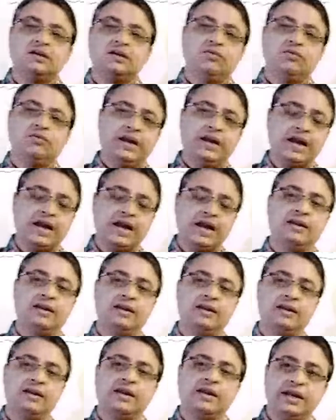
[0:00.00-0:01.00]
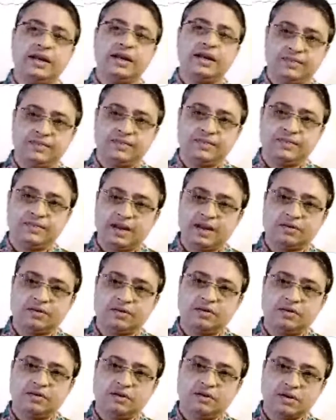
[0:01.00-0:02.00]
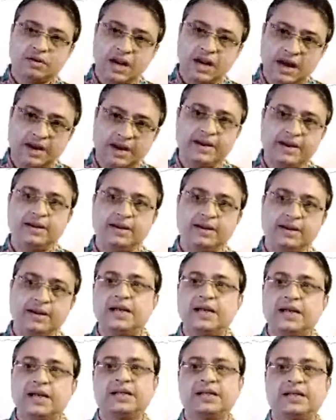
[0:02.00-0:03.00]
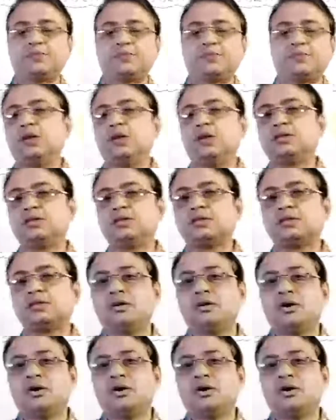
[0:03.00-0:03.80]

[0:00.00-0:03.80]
we can give that current as response